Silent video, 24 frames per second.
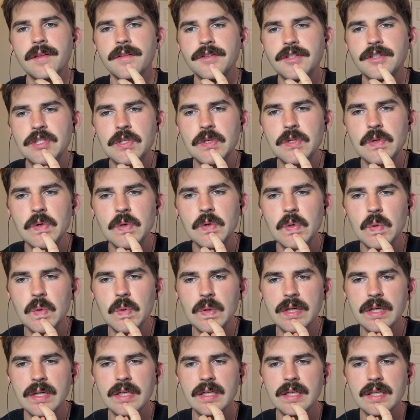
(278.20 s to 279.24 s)

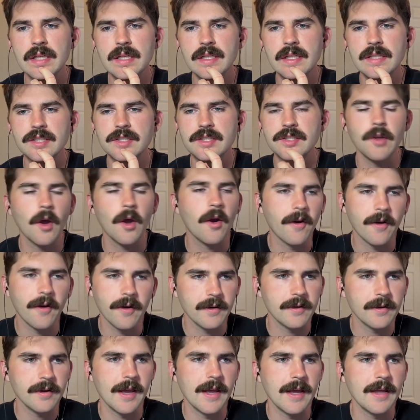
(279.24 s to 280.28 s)
to
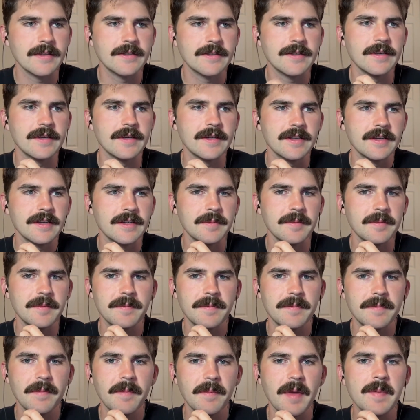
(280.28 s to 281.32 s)
start and to
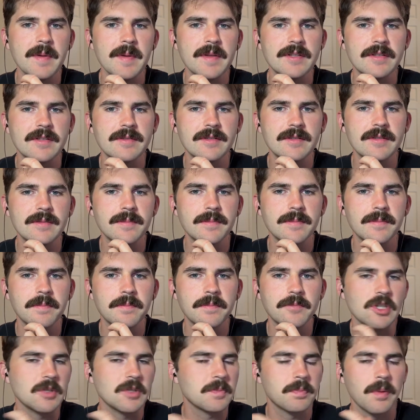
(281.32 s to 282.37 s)
maybe
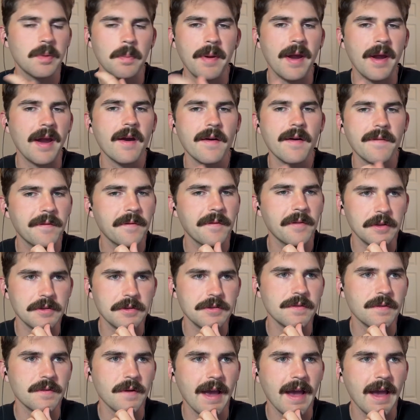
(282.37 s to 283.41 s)
just prepare for the
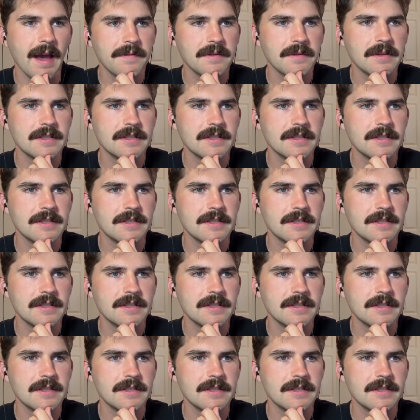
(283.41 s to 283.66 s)
draft. It